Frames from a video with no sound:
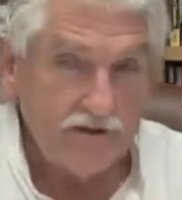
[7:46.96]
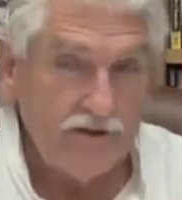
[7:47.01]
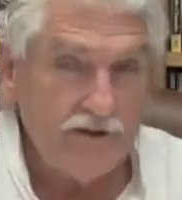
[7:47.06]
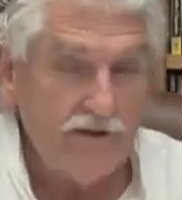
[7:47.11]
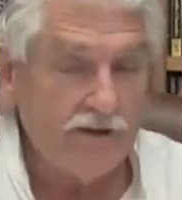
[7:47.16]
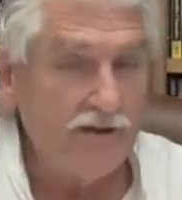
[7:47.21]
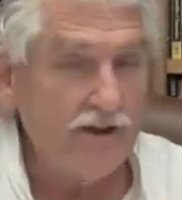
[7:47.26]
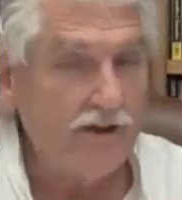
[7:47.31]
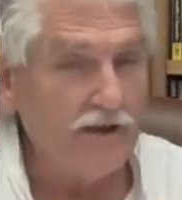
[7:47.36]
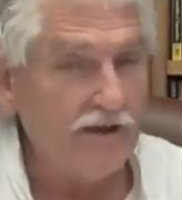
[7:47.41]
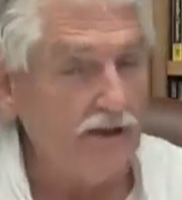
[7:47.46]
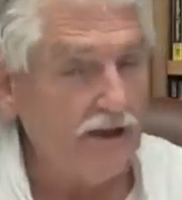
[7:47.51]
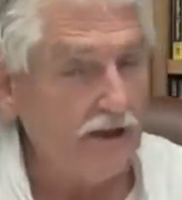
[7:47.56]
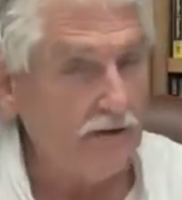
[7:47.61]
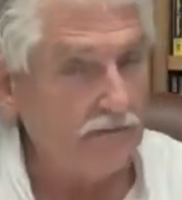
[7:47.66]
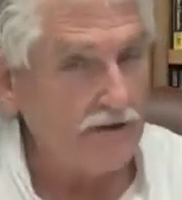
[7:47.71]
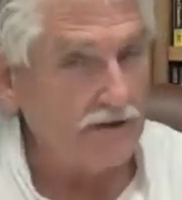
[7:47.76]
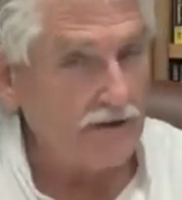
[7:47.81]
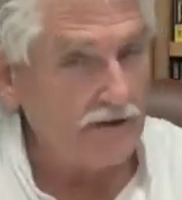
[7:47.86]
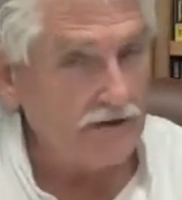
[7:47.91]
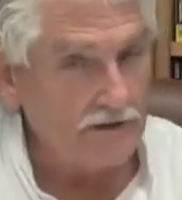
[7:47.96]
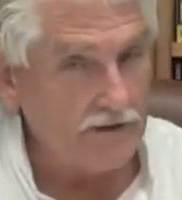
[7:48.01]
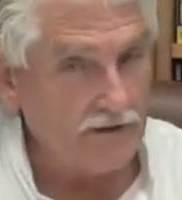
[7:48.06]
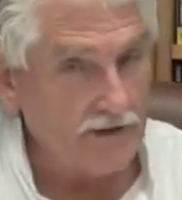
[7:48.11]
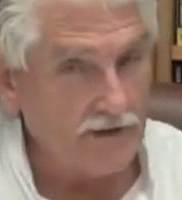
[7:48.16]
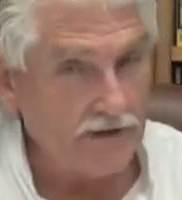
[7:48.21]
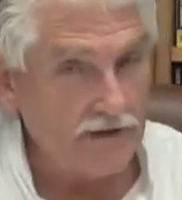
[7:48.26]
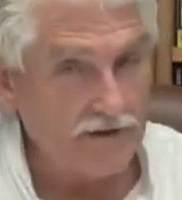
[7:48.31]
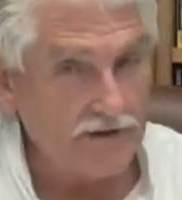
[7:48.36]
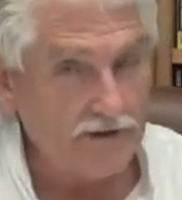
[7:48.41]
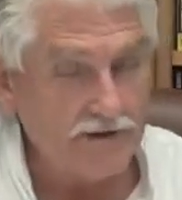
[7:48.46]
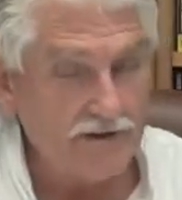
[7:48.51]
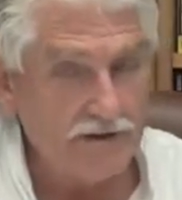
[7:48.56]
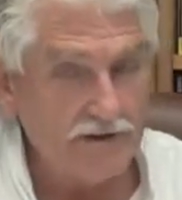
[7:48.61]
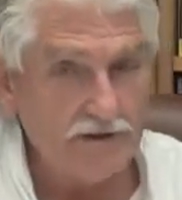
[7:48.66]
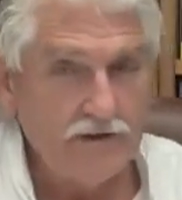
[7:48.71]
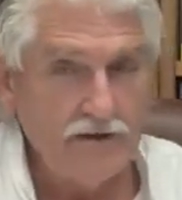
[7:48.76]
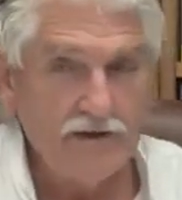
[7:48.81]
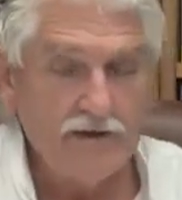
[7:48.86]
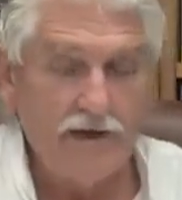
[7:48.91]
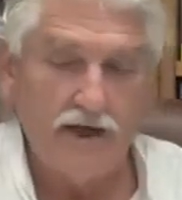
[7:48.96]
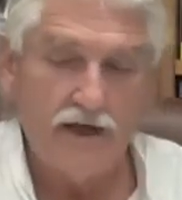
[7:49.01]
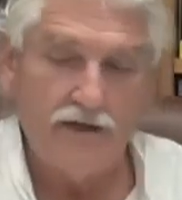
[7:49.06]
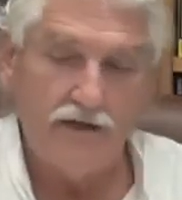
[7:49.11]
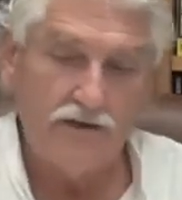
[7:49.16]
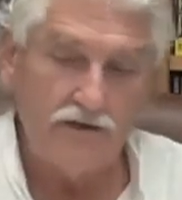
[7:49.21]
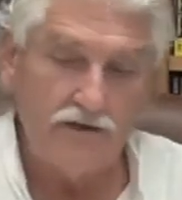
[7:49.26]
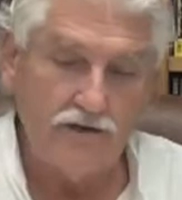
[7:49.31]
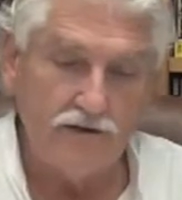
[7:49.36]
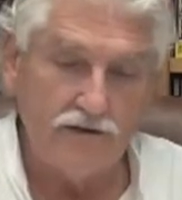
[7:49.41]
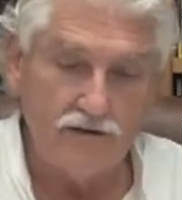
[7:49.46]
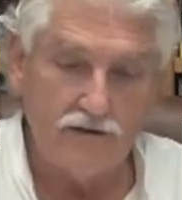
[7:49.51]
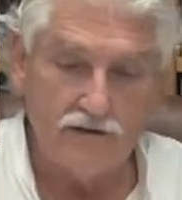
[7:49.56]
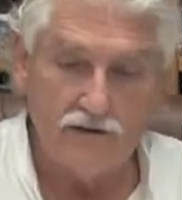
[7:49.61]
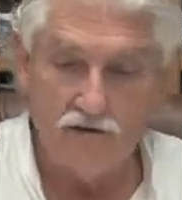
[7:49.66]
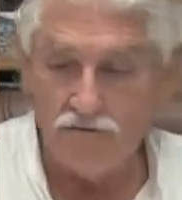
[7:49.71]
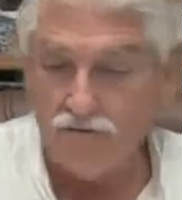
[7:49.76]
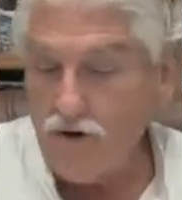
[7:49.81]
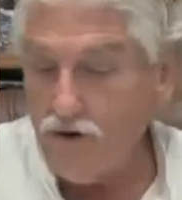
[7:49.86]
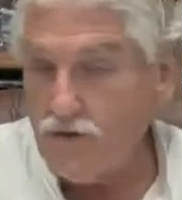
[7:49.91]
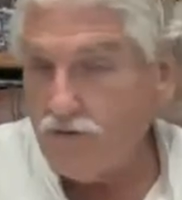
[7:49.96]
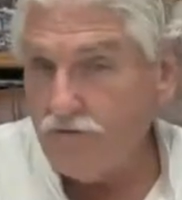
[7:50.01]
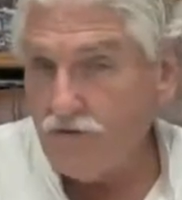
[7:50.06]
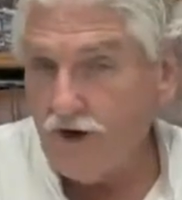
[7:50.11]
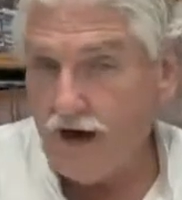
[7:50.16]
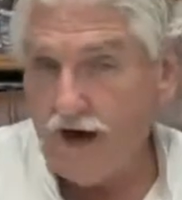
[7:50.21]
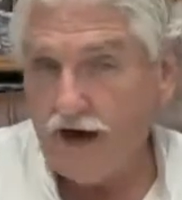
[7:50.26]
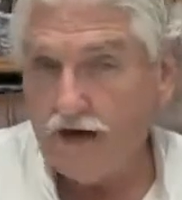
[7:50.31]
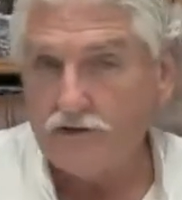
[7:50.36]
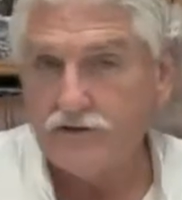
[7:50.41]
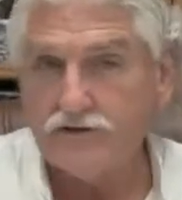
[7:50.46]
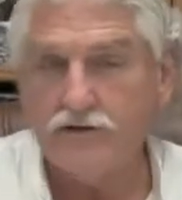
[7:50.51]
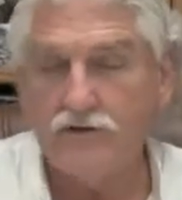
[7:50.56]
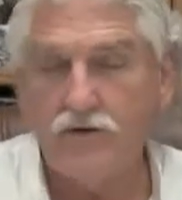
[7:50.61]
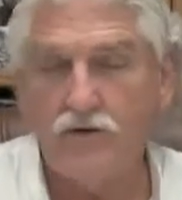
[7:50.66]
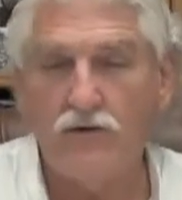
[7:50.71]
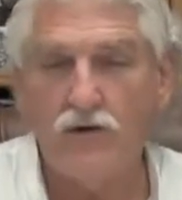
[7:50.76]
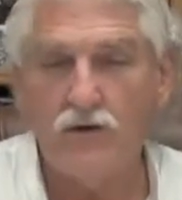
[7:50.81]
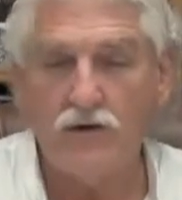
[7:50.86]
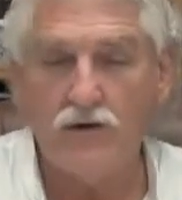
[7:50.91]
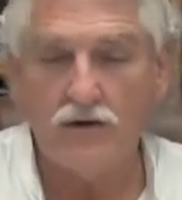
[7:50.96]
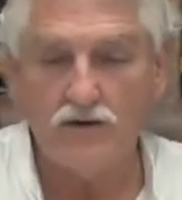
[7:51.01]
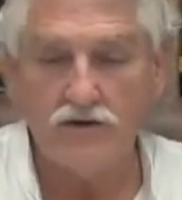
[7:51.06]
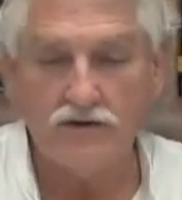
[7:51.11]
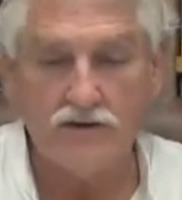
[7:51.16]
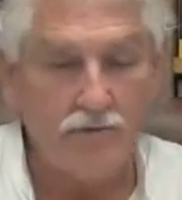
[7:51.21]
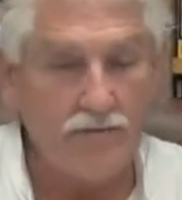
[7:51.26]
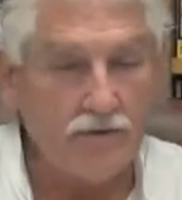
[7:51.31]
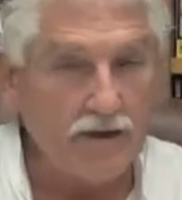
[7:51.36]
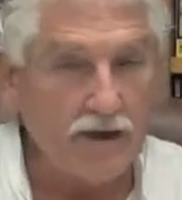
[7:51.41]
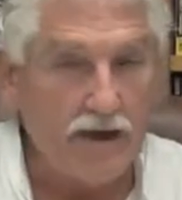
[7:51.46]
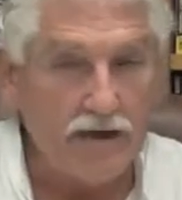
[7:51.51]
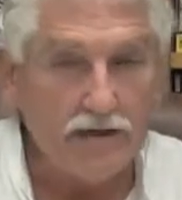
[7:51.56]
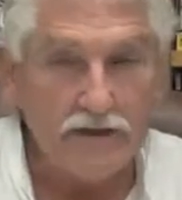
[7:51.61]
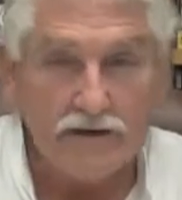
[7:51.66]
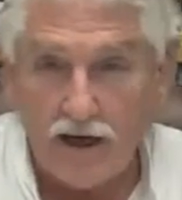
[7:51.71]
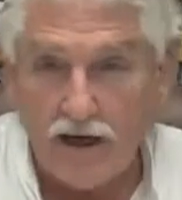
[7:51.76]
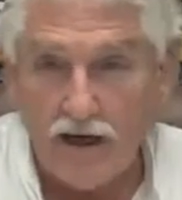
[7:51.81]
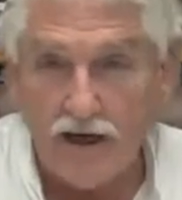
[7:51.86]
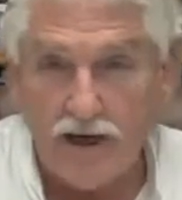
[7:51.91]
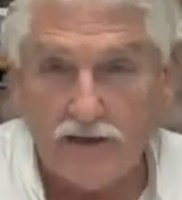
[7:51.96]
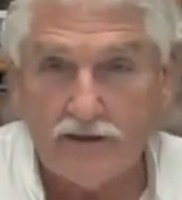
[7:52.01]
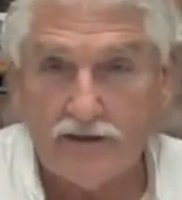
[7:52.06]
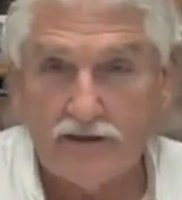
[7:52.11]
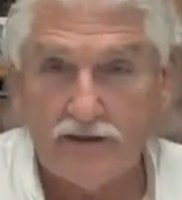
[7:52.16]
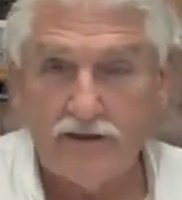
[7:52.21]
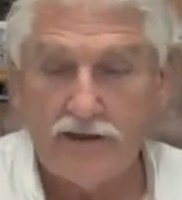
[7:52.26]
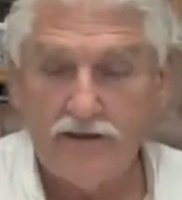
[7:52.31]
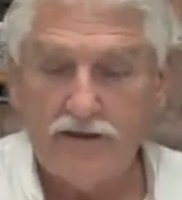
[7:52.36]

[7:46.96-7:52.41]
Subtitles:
you kick it up another notch and you do a fruit fast or something like that.